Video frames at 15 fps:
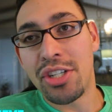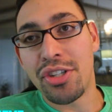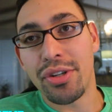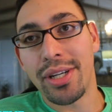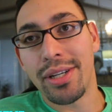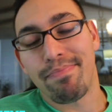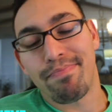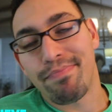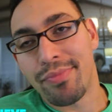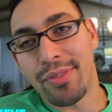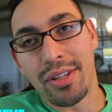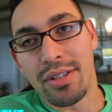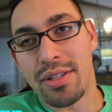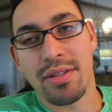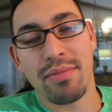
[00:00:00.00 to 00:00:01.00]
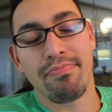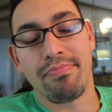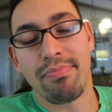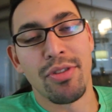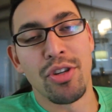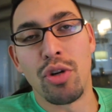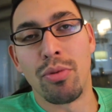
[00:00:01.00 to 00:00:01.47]
injury, there's
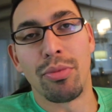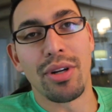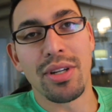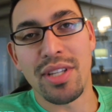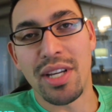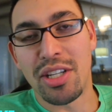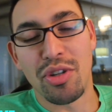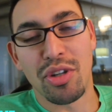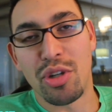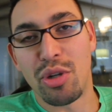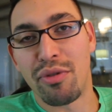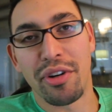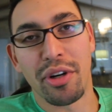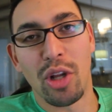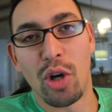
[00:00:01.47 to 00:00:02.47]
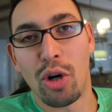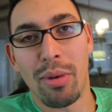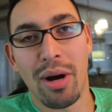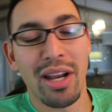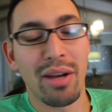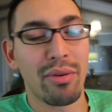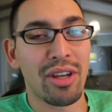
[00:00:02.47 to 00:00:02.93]
numerous things you can do for your lower
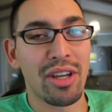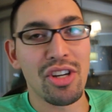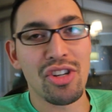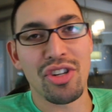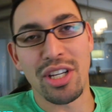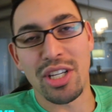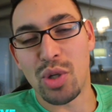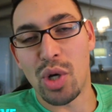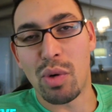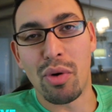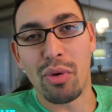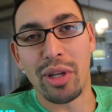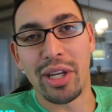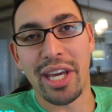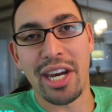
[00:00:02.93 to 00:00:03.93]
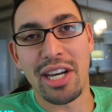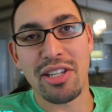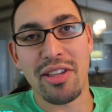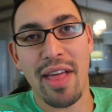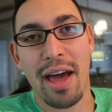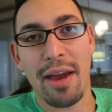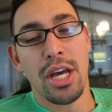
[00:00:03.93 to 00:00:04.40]
body with conditioning, so I won't really get
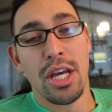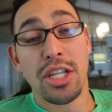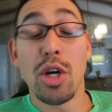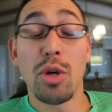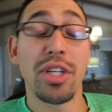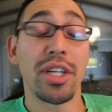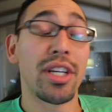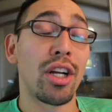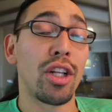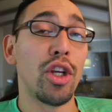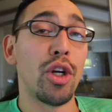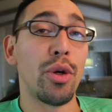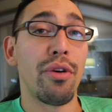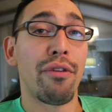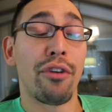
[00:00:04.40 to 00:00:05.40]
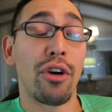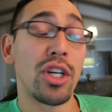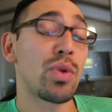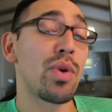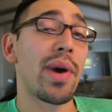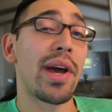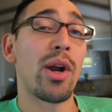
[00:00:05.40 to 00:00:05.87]
into that. So to conclude,
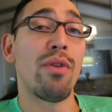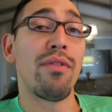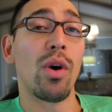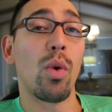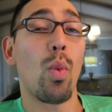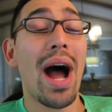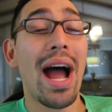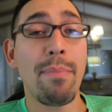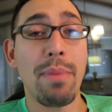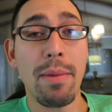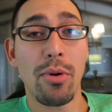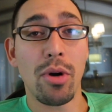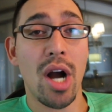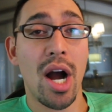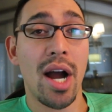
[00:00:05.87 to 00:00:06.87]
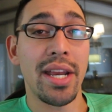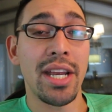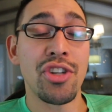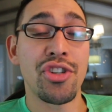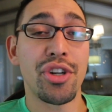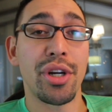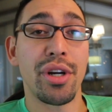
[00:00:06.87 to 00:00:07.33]
first we went over why people got
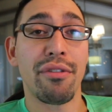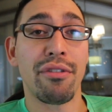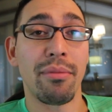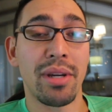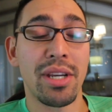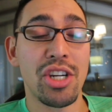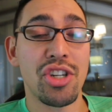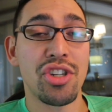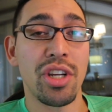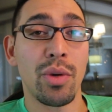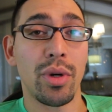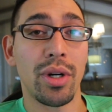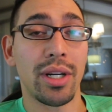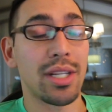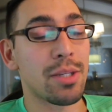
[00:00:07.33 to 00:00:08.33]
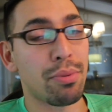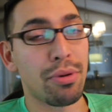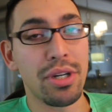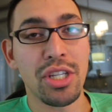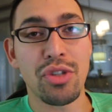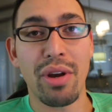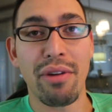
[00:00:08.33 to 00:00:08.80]
injured from conditioning work. It's
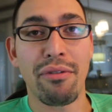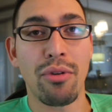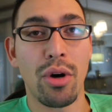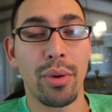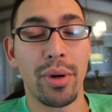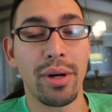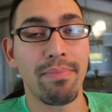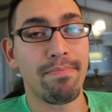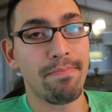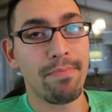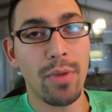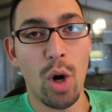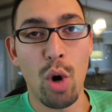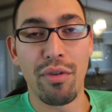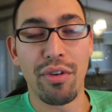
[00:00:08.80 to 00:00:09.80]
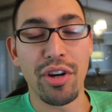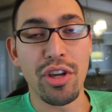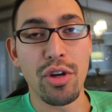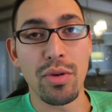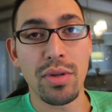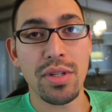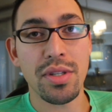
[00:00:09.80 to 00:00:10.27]
pretty straightforward:
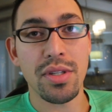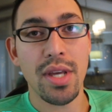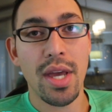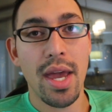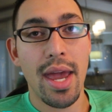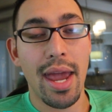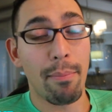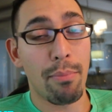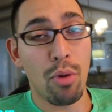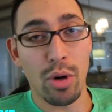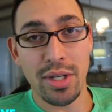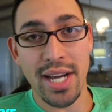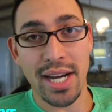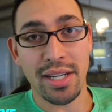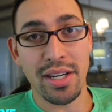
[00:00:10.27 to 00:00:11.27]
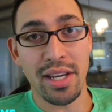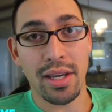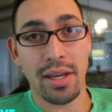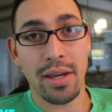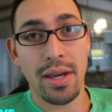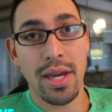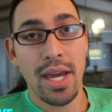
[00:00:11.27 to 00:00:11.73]
overuse and poor
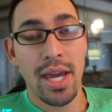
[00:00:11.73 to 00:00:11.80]
technique.